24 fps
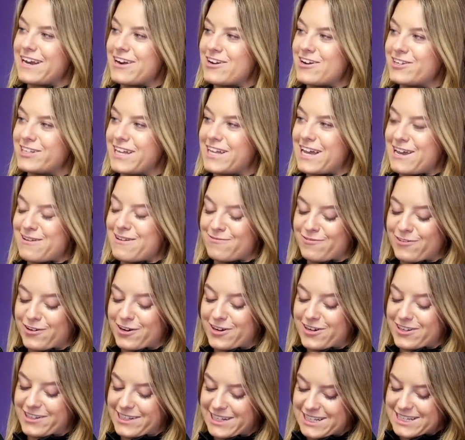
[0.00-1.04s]
it there then
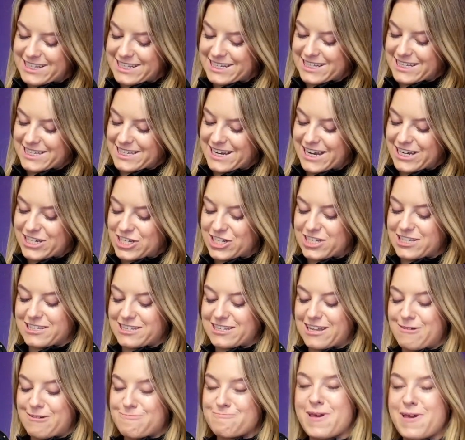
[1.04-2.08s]
for this Six Nations
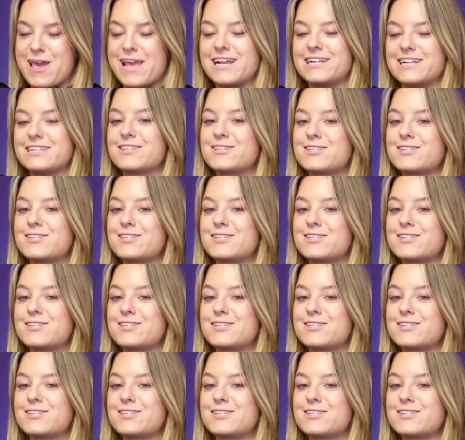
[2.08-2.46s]
campaign.